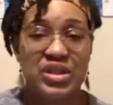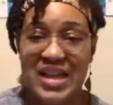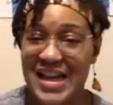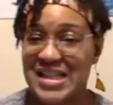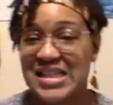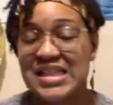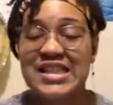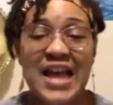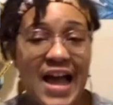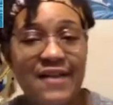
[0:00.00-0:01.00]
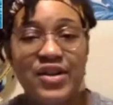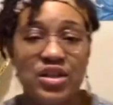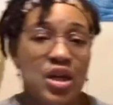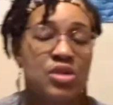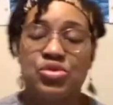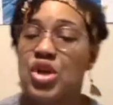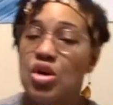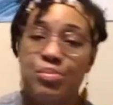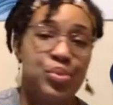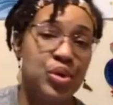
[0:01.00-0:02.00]
day 7.
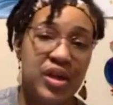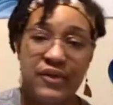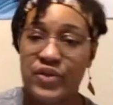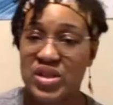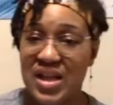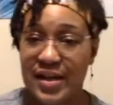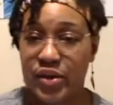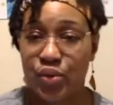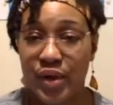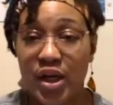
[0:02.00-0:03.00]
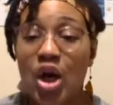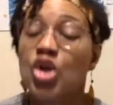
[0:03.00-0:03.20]
Don't book it for day 3.